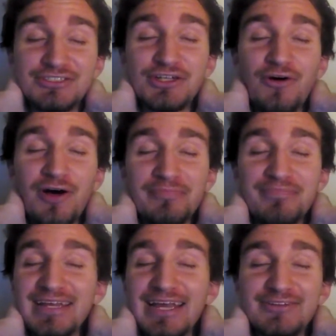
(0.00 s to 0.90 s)
Show
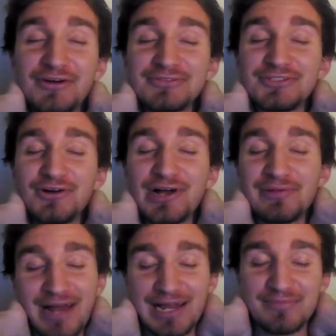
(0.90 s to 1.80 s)
up, but yet don't show
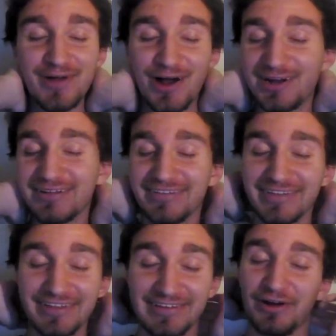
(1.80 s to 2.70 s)
up. I'm
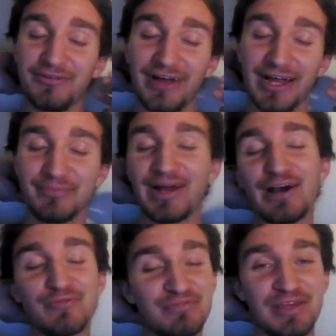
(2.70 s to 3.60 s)
honestly terrified by
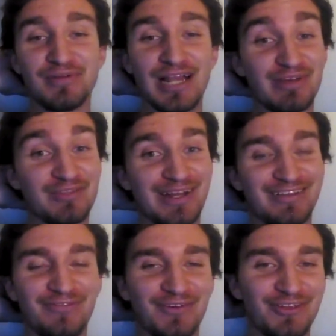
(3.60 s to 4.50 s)
how many people I'm
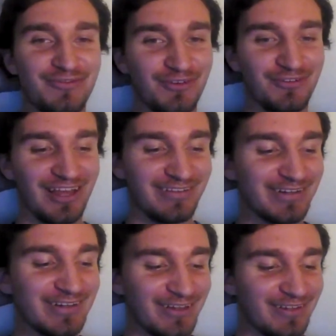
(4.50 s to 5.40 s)
expecting for this first
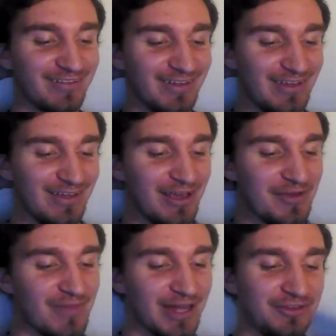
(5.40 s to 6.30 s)
lesson, because
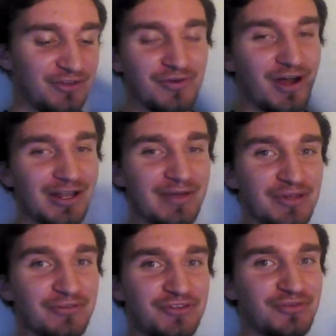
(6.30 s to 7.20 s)
mind you, all
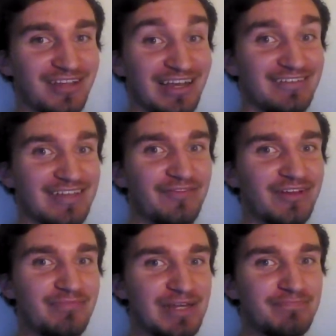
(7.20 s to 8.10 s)
I'm used to is like
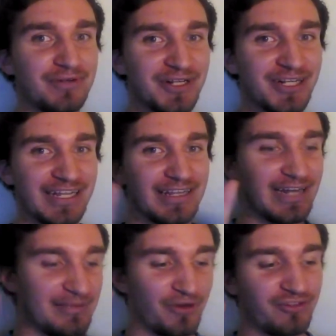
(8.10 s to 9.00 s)
7 people, and
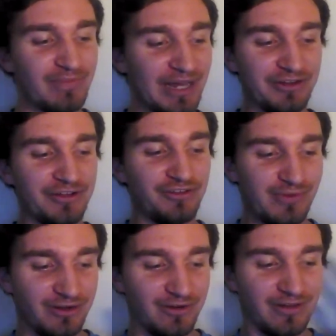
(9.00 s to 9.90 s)
then I post about it on
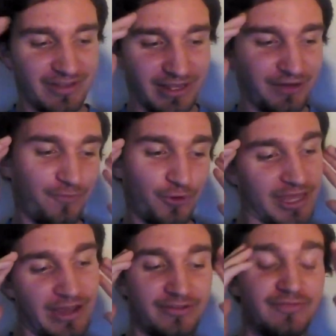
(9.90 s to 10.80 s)
Twitter and it's got like
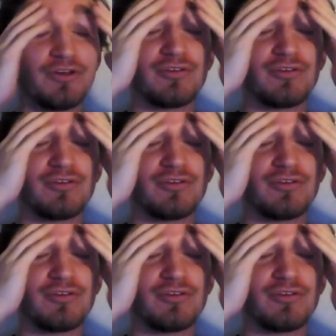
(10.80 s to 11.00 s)
4,000